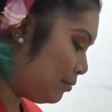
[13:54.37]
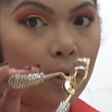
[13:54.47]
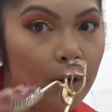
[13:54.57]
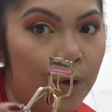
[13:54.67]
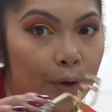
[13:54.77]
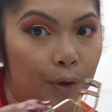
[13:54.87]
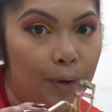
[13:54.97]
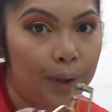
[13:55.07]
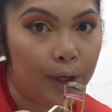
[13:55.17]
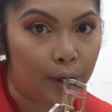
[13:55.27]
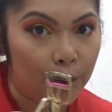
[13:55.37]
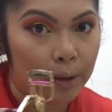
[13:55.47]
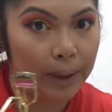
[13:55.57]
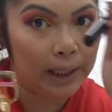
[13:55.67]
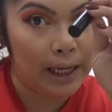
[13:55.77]
Gonna go in and
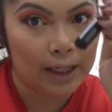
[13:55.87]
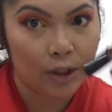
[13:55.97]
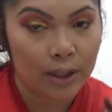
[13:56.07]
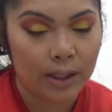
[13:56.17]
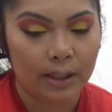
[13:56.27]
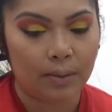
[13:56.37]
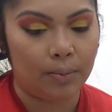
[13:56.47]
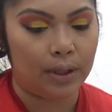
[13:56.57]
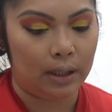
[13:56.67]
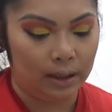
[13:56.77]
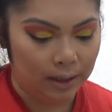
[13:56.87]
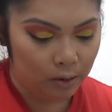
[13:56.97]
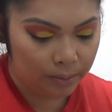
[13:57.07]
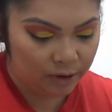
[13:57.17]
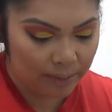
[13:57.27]
curl my lashes and put a
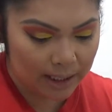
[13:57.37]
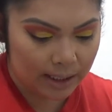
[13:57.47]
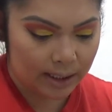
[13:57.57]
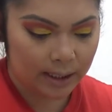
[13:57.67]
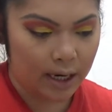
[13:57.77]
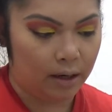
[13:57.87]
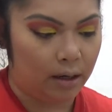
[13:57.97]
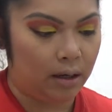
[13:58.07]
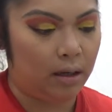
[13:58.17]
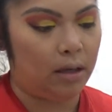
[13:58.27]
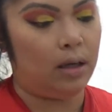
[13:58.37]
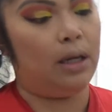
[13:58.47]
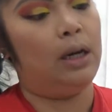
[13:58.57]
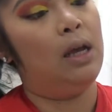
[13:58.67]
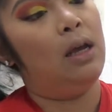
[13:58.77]
little bit of mascara
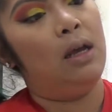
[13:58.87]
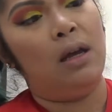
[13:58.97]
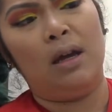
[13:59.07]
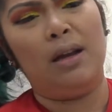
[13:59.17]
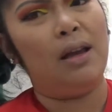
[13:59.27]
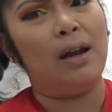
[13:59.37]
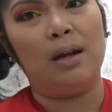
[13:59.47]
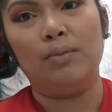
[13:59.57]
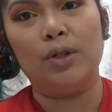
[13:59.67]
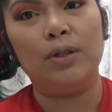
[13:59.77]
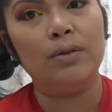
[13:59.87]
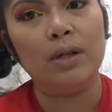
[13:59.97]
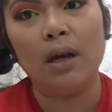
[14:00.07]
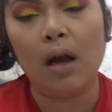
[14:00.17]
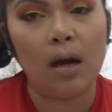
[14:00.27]
on. And again, I'm just
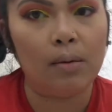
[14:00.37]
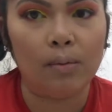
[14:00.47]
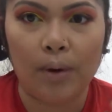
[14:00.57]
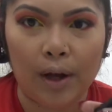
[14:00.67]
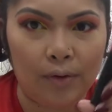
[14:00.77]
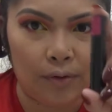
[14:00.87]
using my